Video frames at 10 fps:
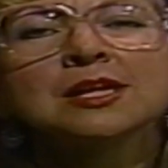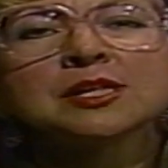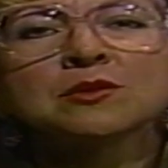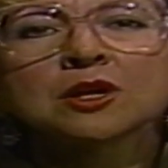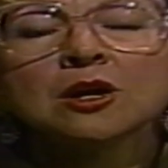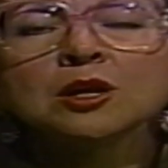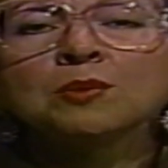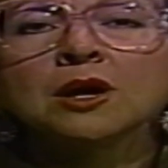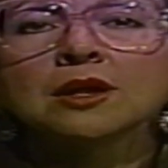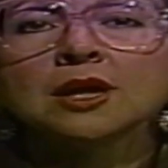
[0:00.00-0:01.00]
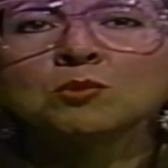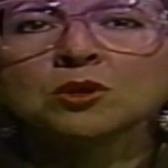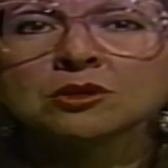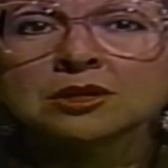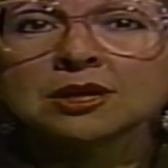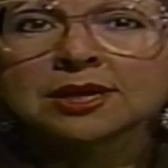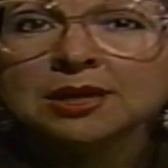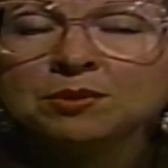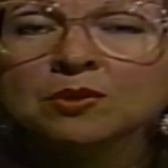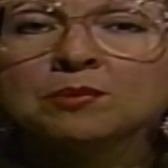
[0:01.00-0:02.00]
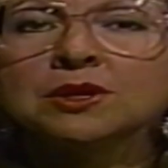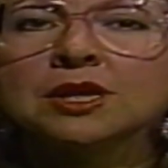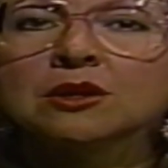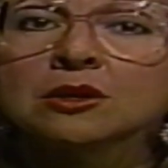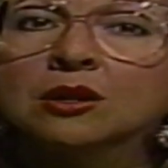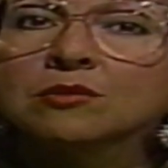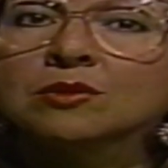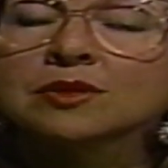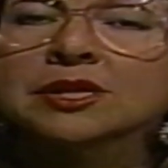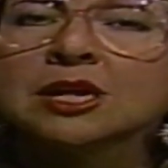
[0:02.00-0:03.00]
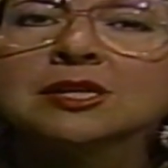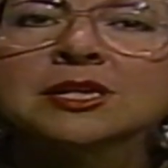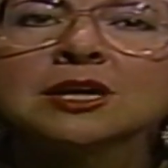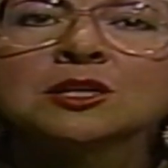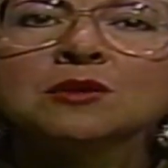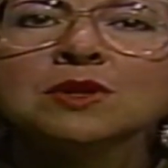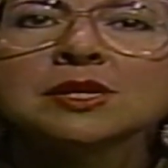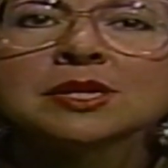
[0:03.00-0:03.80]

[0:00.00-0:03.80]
So the Car Club Hotline will keep you up to date on all of those dates and activities,